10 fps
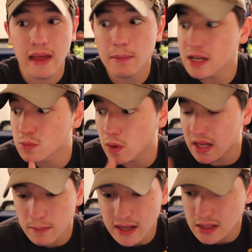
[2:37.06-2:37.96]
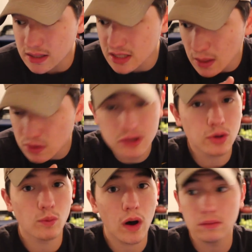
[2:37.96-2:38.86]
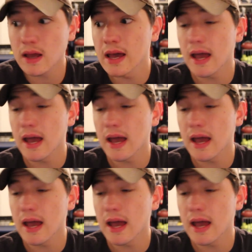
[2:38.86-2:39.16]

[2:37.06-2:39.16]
that, because what he basically said was Luke Walton